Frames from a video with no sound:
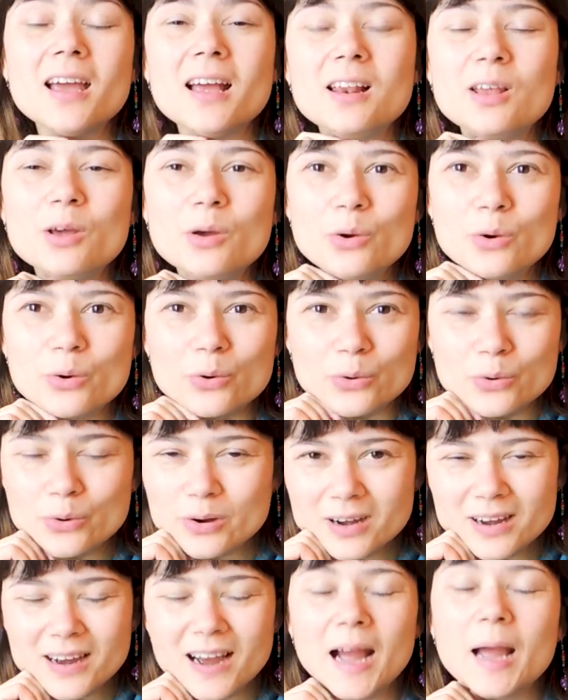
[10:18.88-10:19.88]
Hello,
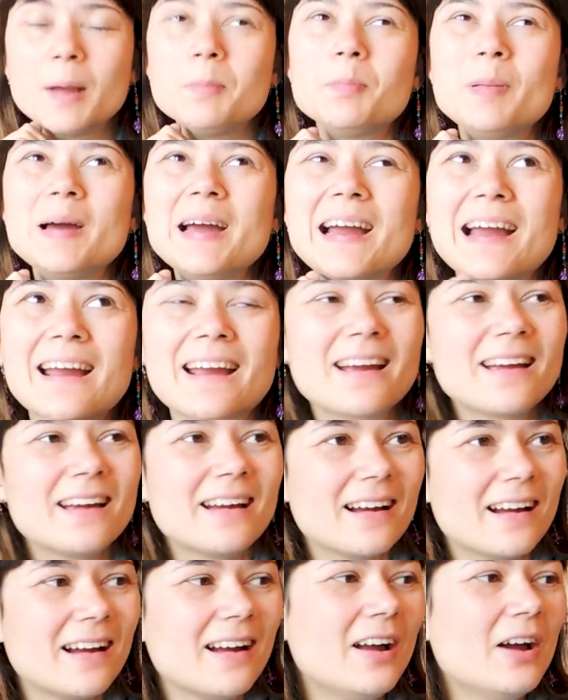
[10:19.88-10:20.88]
I'm back.
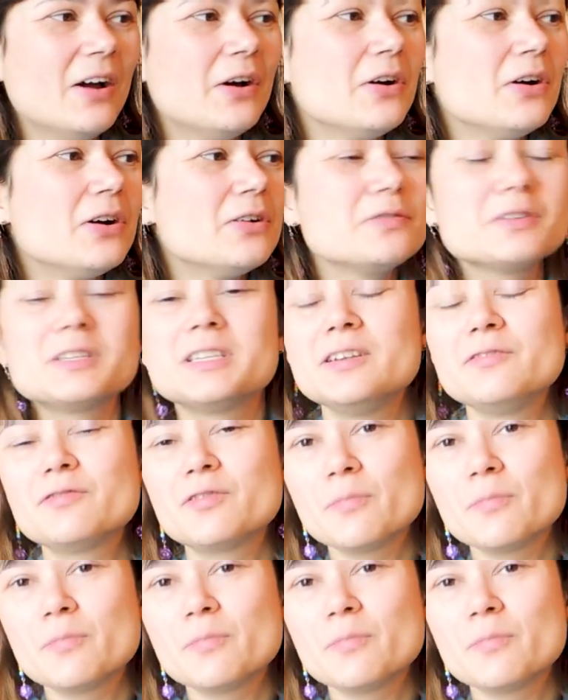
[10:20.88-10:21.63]
Obviously